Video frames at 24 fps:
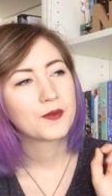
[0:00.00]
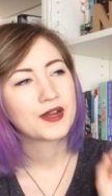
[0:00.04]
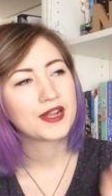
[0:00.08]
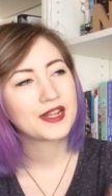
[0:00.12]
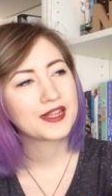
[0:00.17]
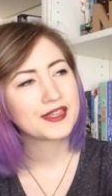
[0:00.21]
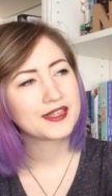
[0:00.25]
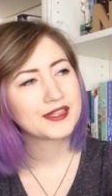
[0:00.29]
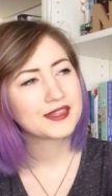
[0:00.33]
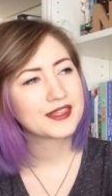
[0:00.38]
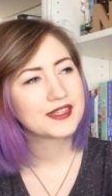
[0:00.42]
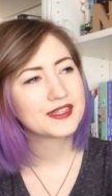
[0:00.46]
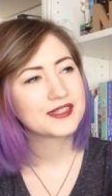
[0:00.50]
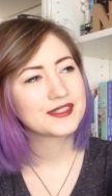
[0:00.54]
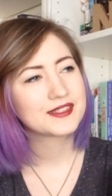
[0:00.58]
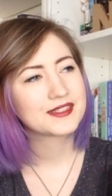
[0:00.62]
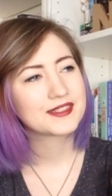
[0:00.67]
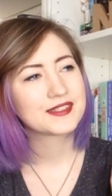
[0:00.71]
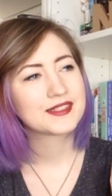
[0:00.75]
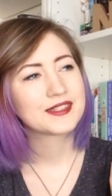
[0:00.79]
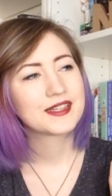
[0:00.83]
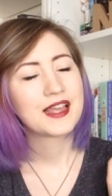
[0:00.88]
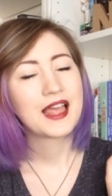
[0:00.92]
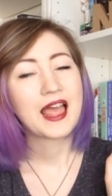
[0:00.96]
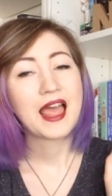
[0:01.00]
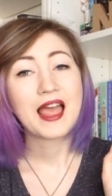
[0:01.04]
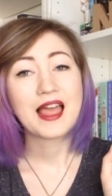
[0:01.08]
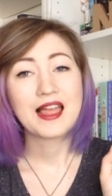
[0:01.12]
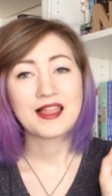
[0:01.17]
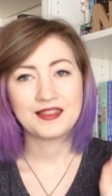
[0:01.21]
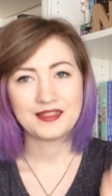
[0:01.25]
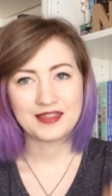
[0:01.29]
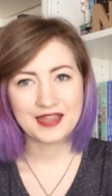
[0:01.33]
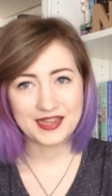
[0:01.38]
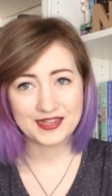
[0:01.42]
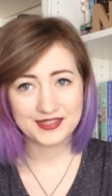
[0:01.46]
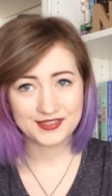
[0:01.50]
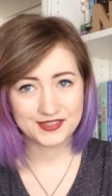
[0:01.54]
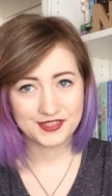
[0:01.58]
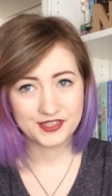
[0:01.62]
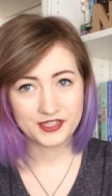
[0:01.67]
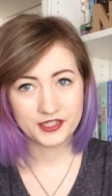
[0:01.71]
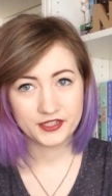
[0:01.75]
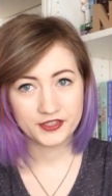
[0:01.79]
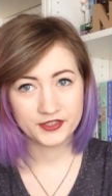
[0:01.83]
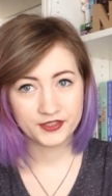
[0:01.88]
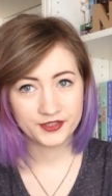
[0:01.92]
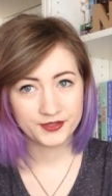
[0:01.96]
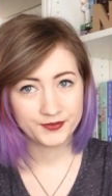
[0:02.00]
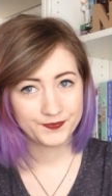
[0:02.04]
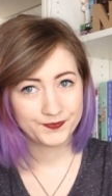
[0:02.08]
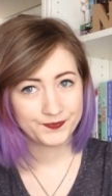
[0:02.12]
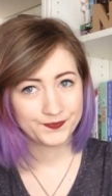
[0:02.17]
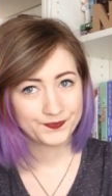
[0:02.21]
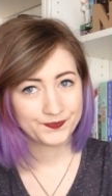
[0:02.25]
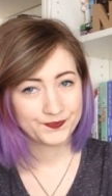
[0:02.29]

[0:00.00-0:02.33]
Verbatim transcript: When I did this last year,